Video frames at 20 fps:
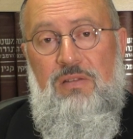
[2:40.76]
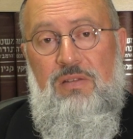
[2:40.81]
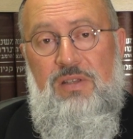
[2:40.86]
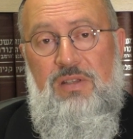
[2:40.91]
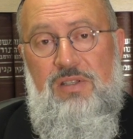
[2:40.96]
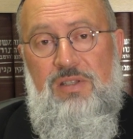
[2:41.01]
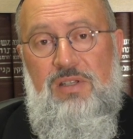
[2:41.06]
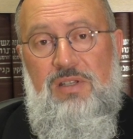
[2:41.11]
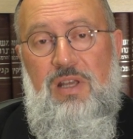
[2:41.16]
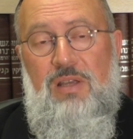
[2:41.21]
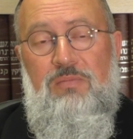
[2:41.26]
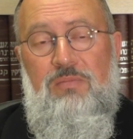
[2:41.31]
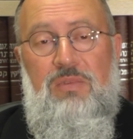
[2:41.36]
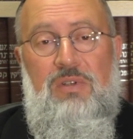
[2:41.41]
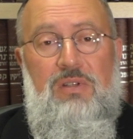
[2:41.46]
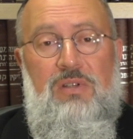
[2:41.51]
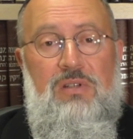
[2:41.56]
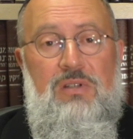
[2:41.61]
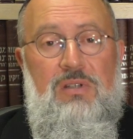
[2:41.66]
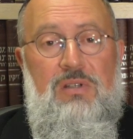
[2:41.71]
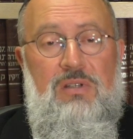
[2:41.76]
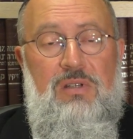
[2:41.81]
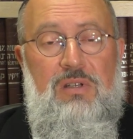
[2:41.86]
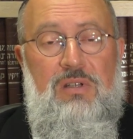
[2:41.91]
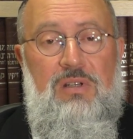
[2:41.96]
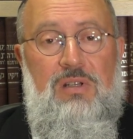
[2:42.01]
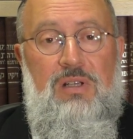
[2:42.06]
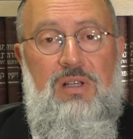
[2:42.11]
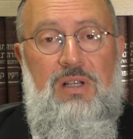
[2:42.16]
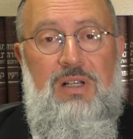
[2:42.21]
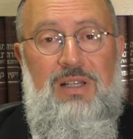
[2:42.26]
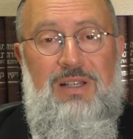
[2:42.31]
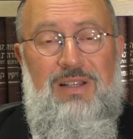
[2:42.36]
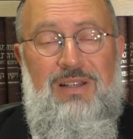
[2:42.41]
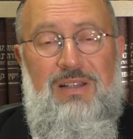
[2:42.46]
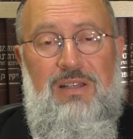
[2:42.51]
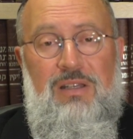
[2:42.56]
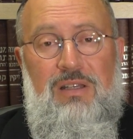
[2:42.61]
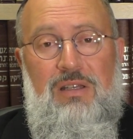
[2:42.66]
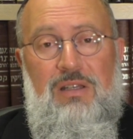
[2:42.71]
This statement
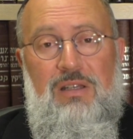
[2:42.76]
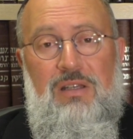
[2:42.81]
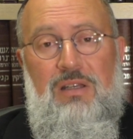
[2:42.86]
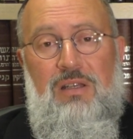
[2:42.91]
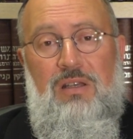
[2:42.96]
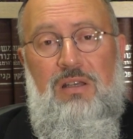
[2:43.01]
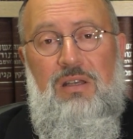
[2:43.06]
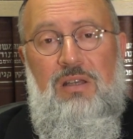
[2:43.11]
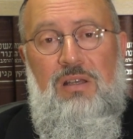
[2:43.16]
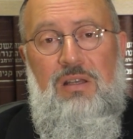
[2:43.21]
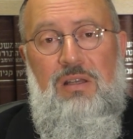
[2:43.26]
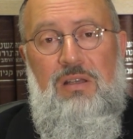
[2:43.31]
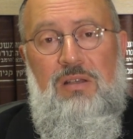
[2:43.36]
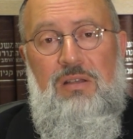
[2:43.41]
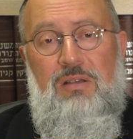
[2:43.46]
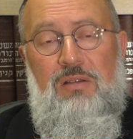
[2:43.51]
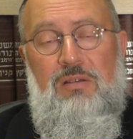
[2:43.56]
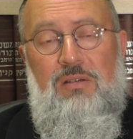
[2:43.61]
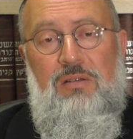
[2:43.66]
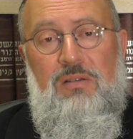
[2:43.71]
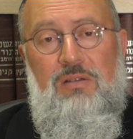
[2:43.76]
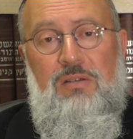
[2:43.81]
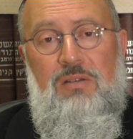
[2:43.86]
clearly uh,